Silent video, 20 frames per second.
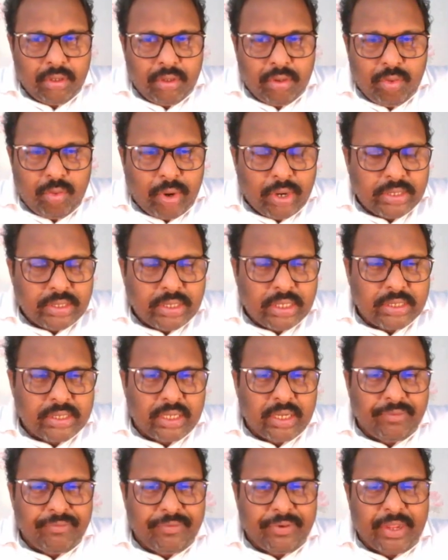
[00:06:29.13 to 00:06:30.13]
What is the
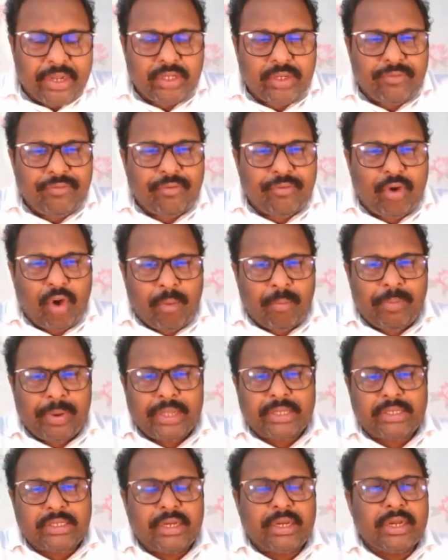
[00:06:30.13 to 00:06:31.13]
significance of
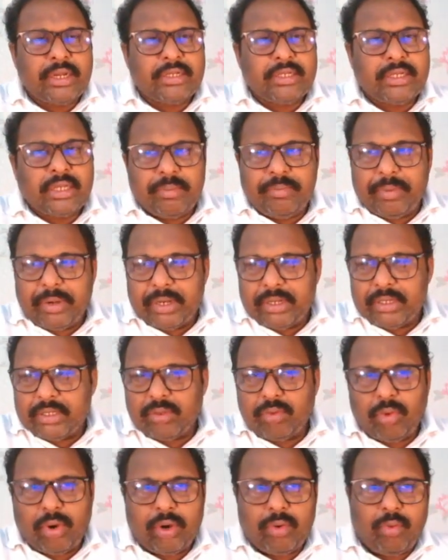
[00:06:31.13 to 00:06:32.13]
complex intrinsic impedance?
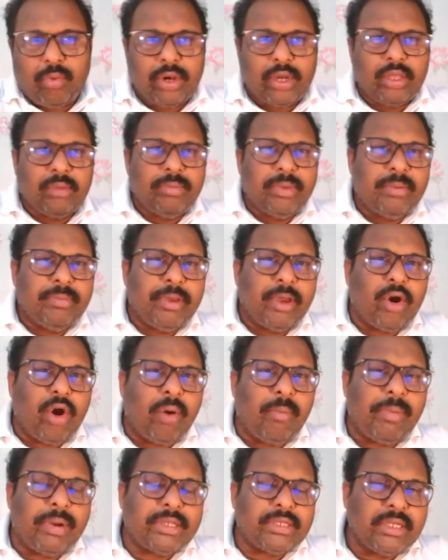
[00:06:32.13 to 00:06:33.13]
What do you mean by
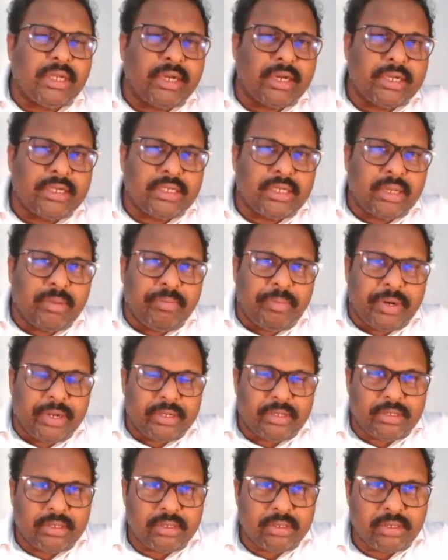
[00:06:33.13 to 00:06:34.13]
complex intrinsic
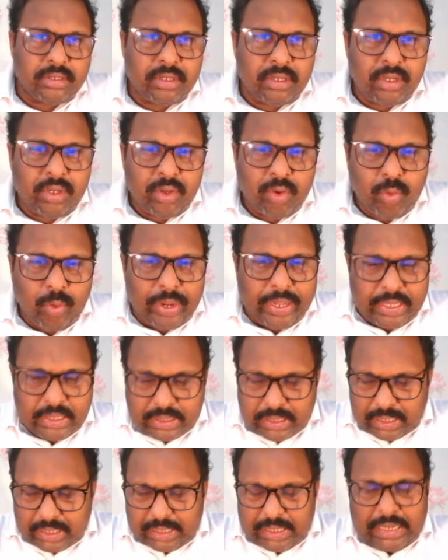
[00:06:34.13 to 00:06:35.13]
impedance? Why is
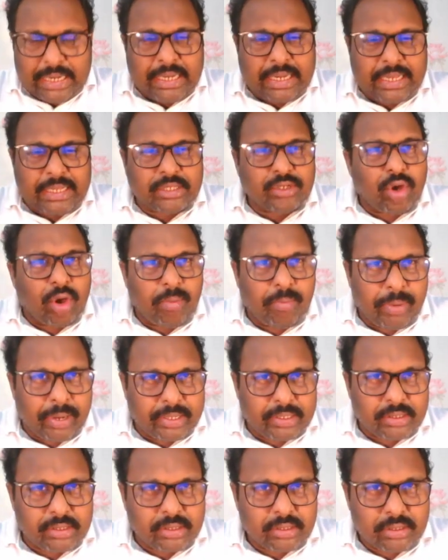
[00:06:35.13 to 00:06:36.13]
that eta is
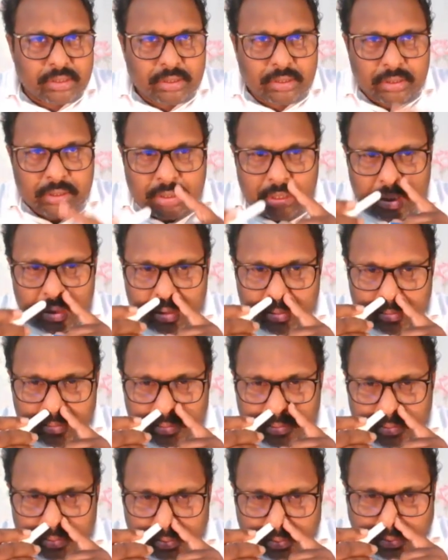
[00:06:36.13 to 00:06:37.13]
complex?
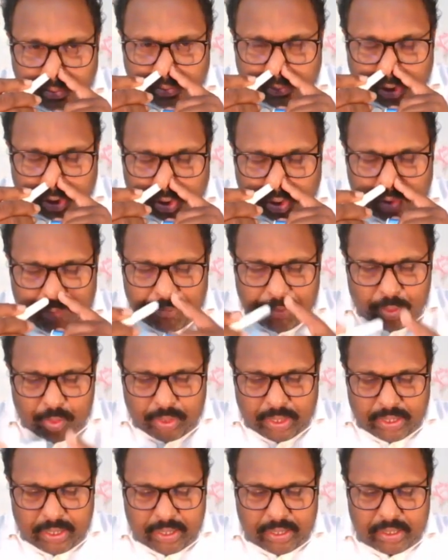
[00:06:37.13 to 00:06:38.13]
So if you
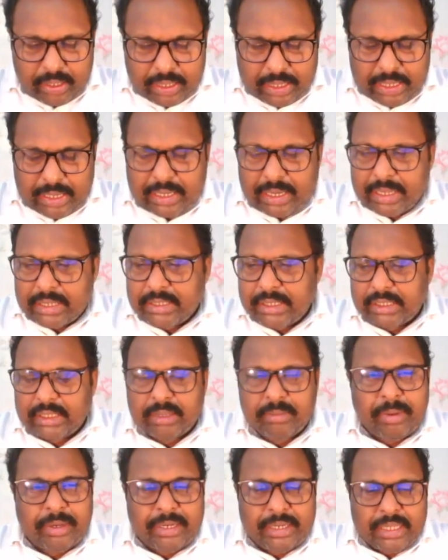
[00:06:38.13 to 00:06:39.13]
look at it, eta is
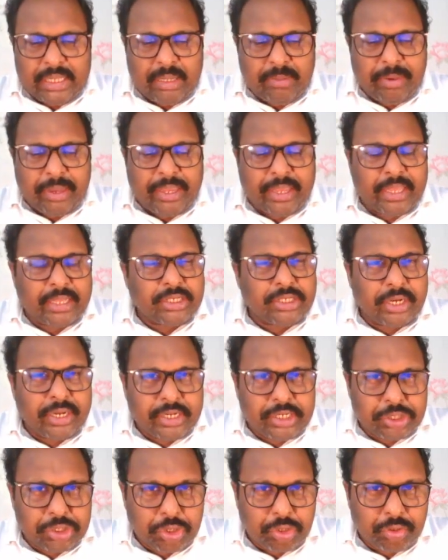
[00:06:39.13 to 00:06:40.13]
nothing but E by H
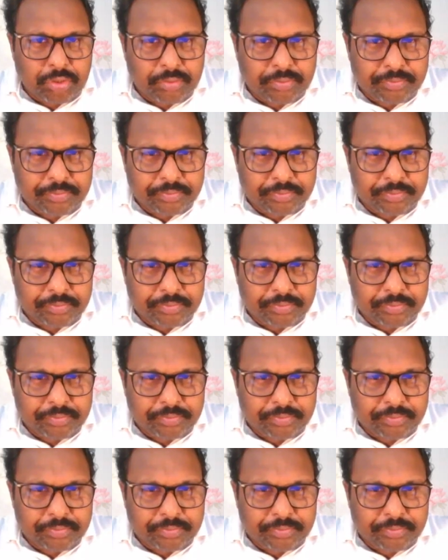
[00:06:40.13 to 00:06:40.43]
ratio.